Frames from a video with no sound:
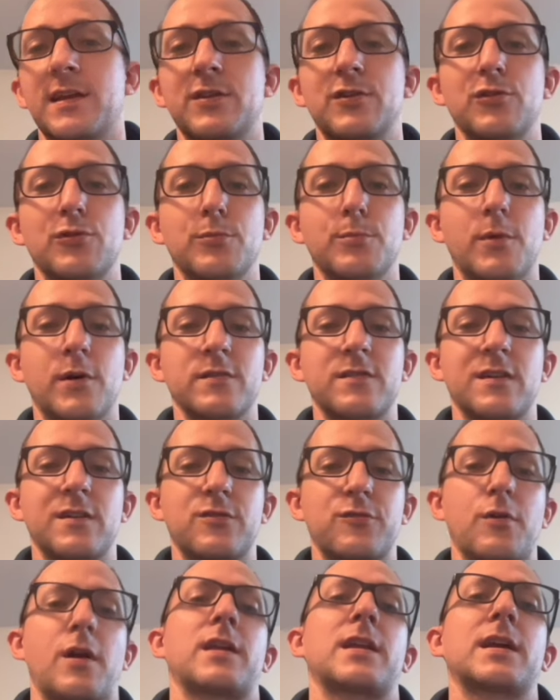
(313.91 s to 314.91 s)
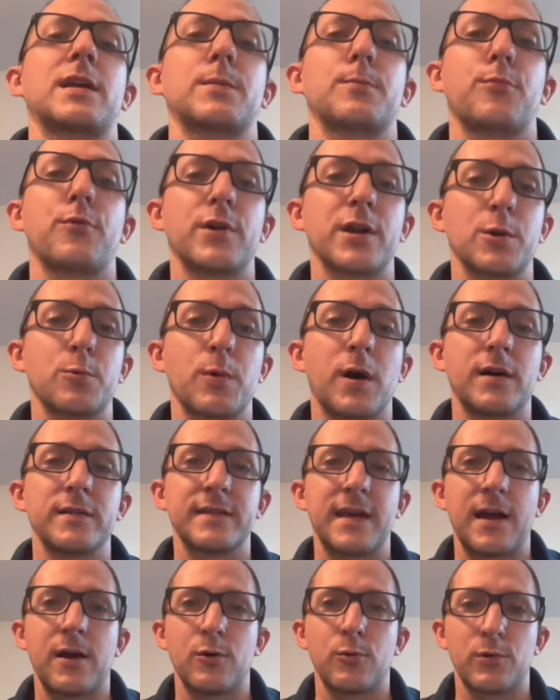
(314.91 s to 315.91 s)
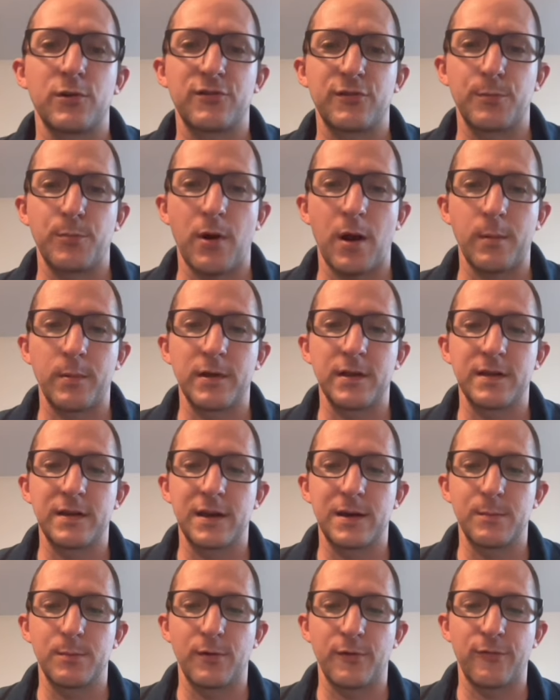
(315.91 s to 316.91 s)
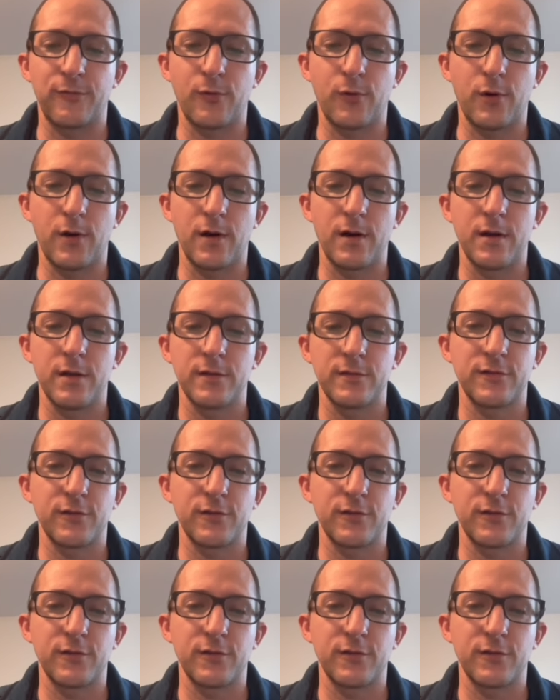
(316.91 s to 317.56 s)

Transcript: do multi-threading pretty well now, which it probably didn't before.